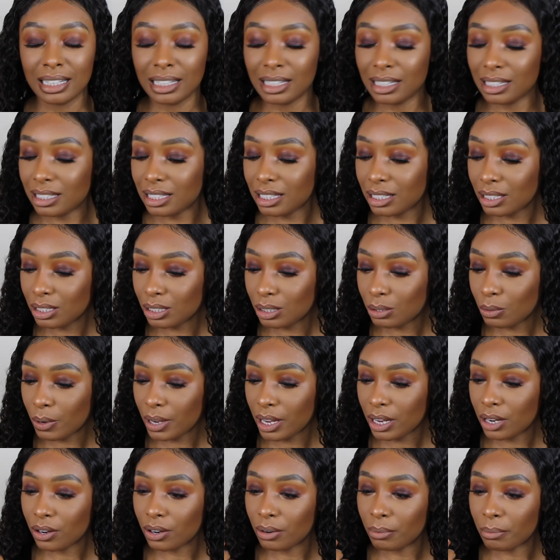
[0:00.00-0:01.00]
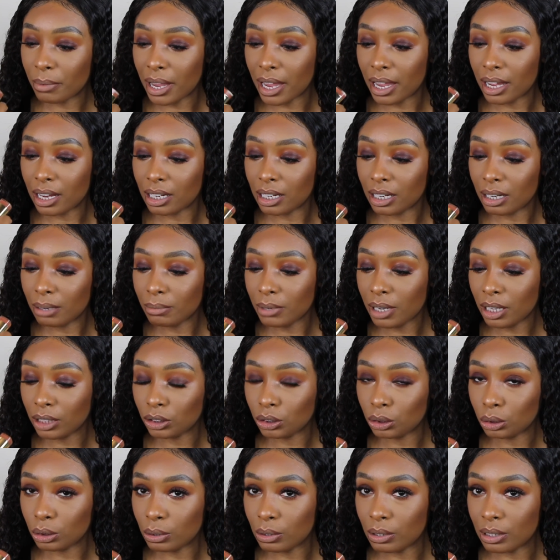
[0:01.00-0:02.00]
This is a sweater matte. I'm not
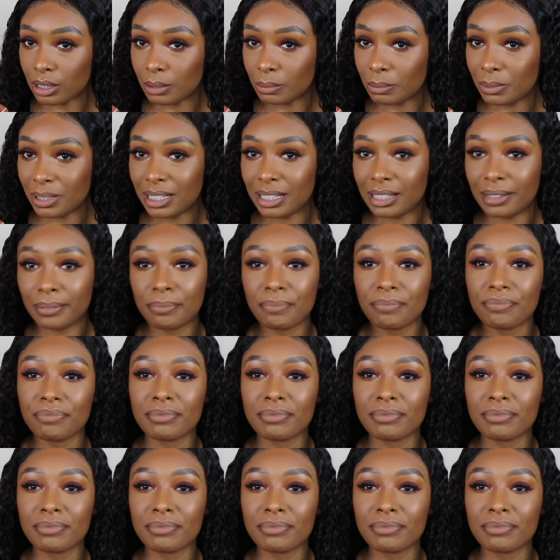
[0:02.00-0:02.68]
sure, but